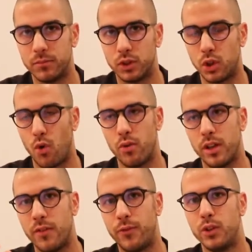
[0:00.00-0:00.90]
So
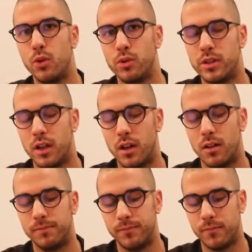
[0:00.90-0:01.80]
if you use
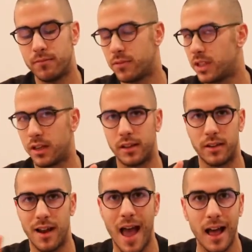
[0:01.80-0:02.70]
the
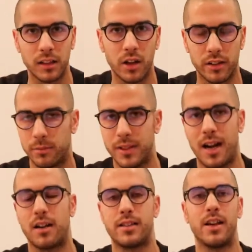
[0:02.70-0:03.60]
certain algorithm,
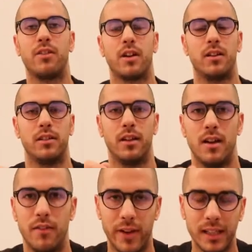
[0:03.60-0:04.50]
there are several
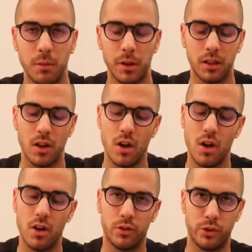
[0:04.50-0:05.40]
available
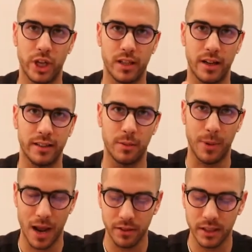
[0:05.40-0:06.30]
to generate a
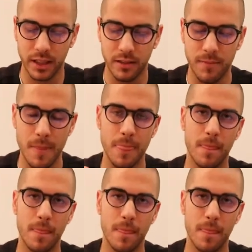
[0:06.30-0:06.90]
private key,